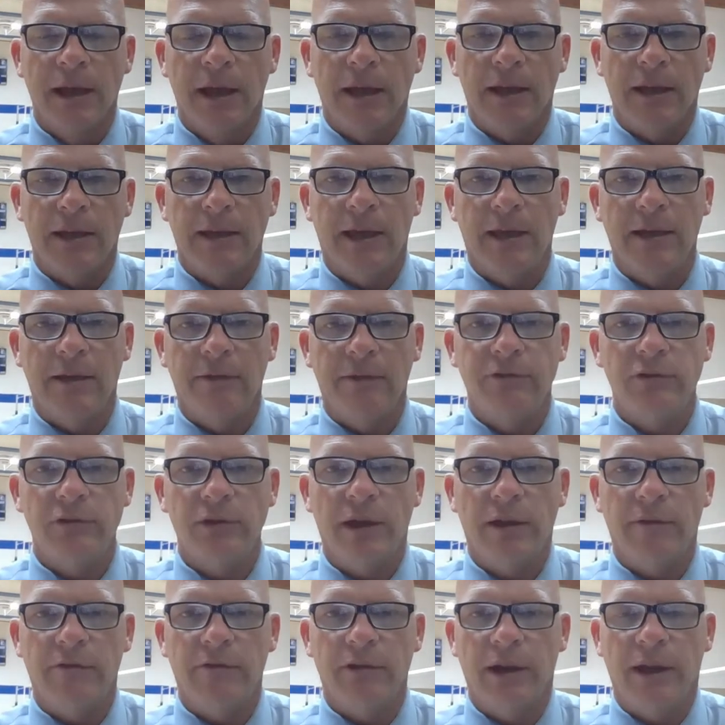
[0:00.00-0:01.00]
And again, if
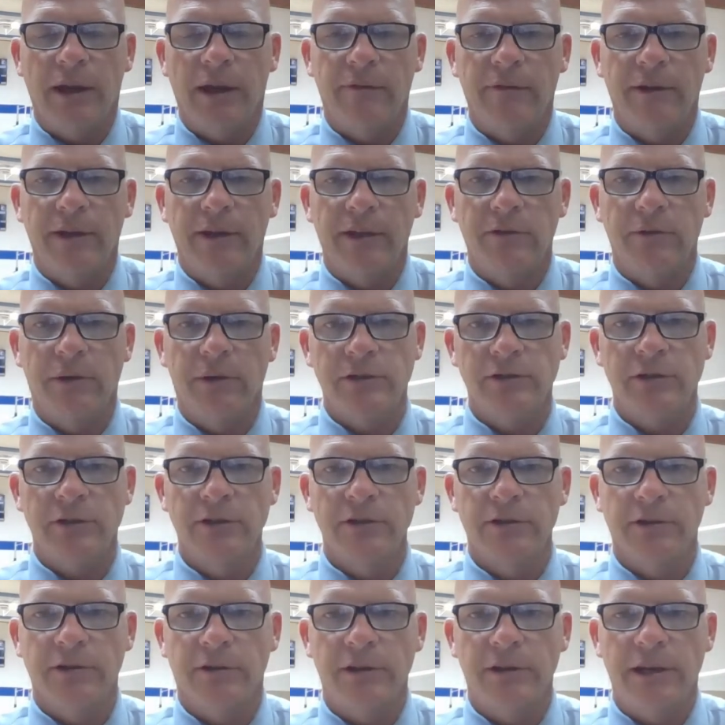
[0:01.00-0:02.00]
you ever have any
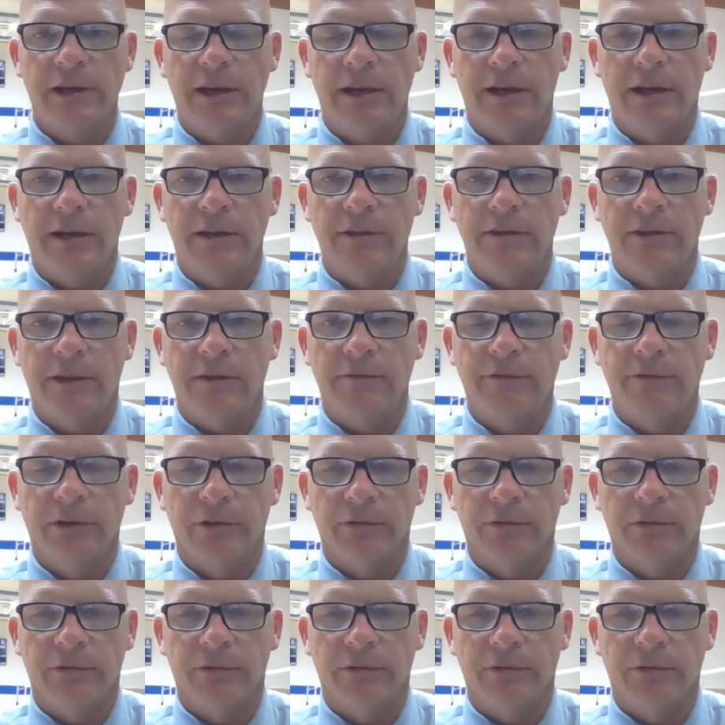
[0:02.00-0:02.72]
questions or you need anything,